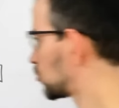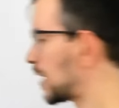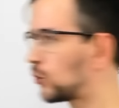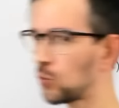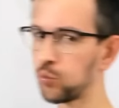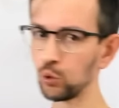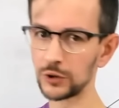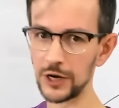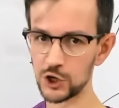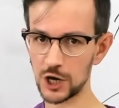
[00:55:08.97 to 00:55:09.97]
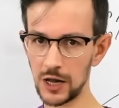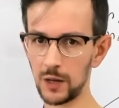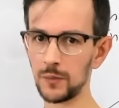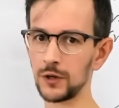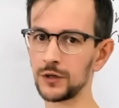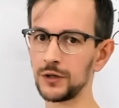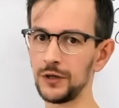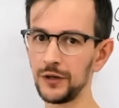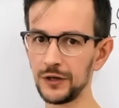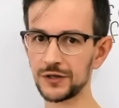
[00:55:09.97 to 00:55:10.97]
try to put each element
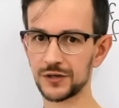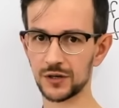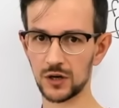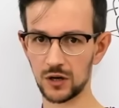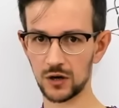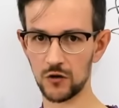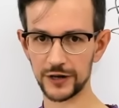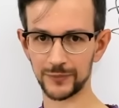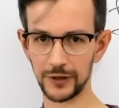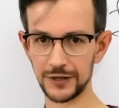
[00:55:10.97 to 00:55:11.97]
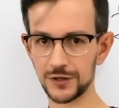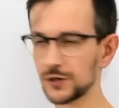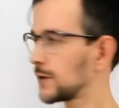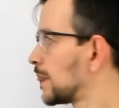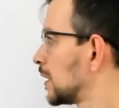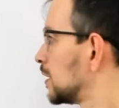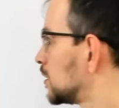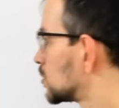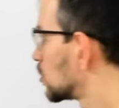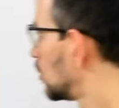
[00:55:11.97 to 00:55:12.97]
in its correct place.
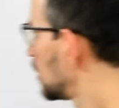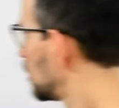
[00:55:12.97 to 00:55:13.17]
So